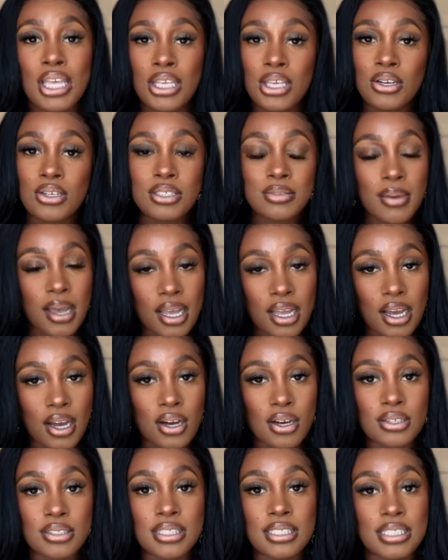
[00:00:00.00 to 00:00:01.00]
use my
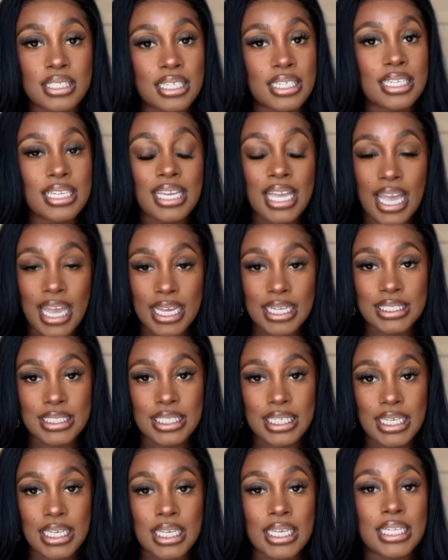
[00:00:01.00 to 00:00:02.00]
code
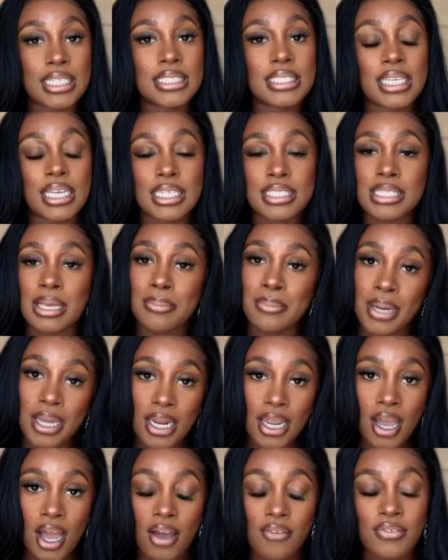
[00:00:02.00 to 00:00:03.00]
CD18 to get some
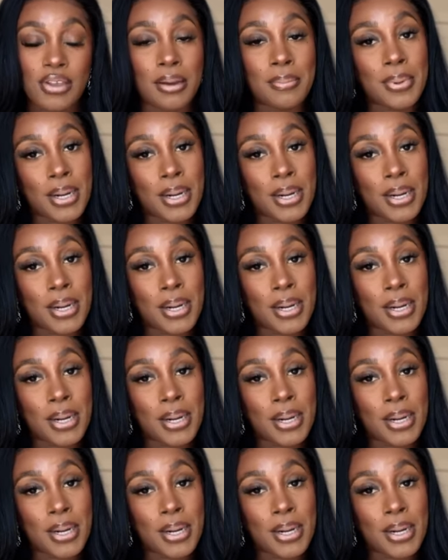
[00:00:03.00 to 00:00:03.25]
money off your